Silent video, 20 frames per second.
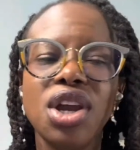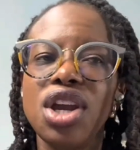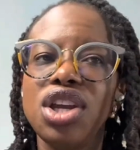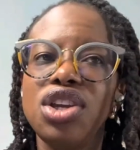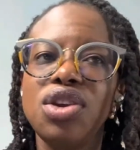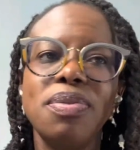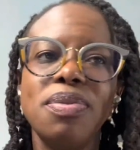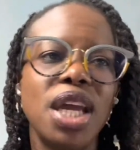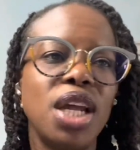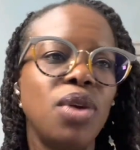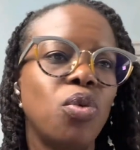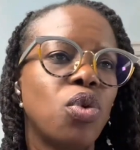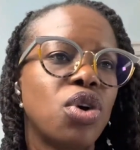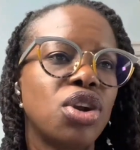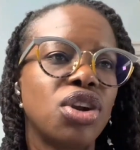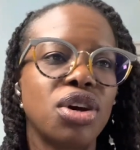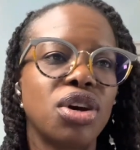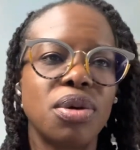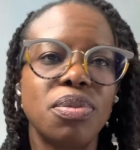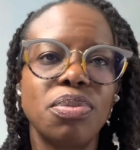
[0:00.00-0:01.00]
You may want
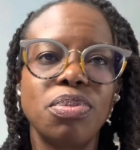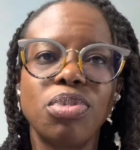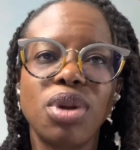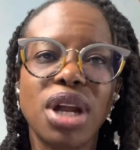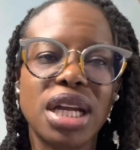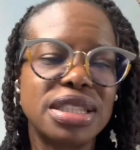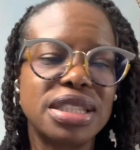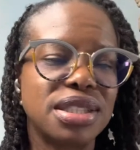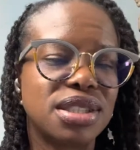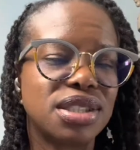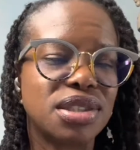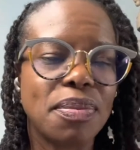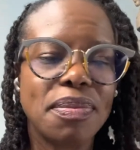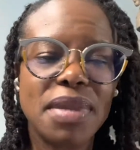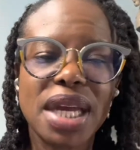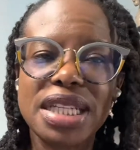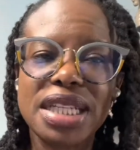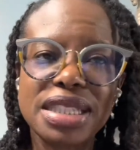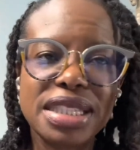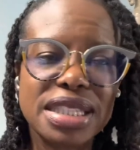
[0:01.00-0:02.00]
to practice some
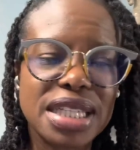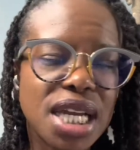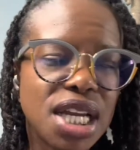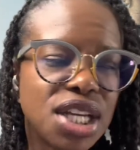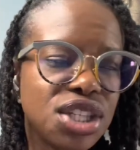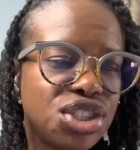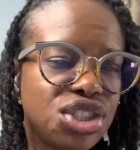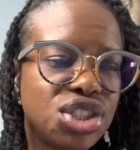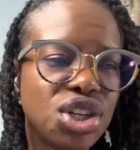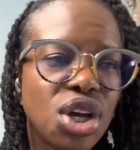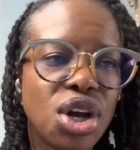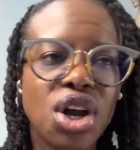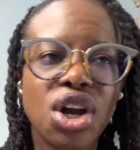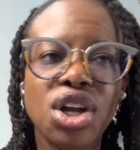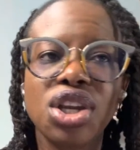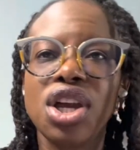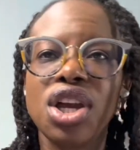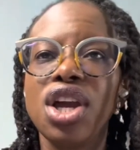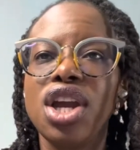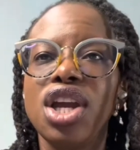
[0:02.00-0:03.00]

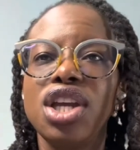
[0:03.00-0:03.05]
meditation.